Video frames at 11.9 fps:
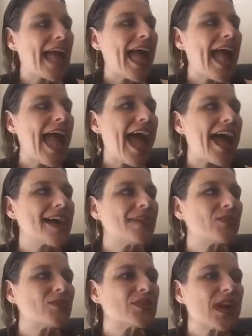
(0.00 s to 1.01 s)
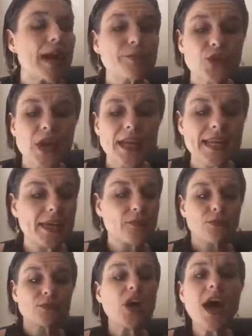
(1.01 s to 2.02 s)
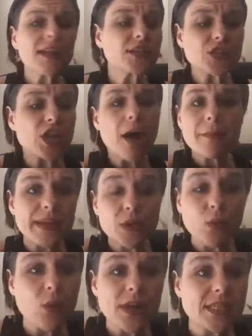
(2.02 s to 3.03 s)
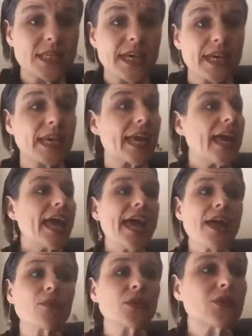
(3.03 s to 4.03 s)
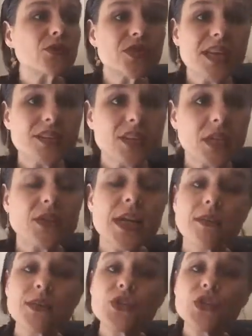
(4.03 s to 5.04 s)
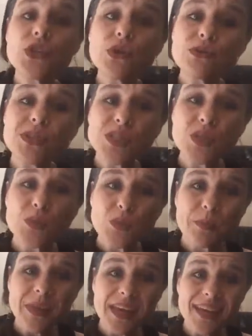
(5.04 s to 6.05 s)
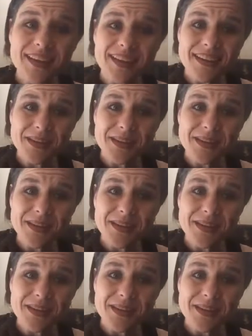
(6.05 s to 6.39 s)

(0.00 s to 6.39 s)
and I'm trying to get from tonic to dominant in 1 tick. Hey, reduce that sucker down. Let's choose a speed